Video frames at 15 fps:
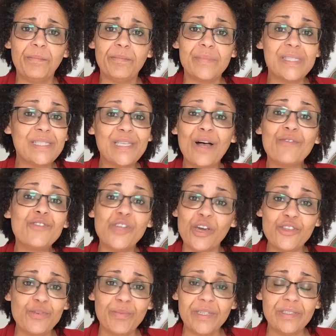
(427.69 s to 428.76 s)

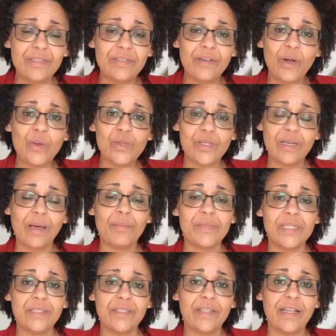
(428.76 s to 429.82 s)
Self-judgment also
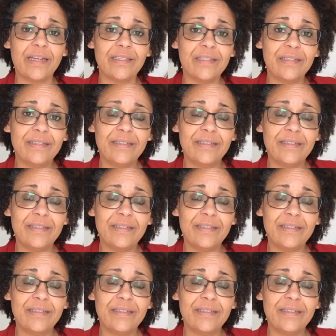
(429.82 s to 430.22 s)
comes into that.